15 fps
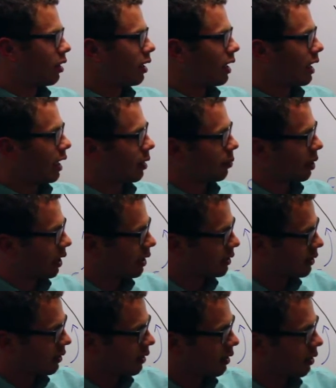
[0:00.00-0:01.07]
and
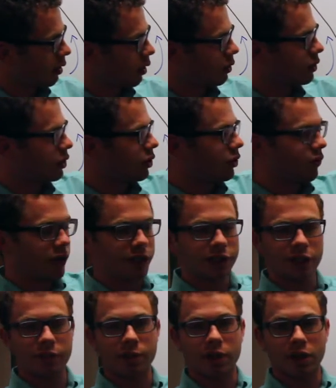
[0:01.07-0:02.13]
because those 2 defenders
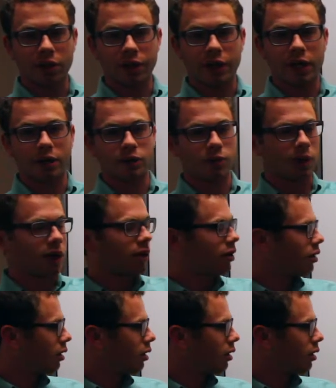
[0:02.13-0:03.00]
have been cleared out as well,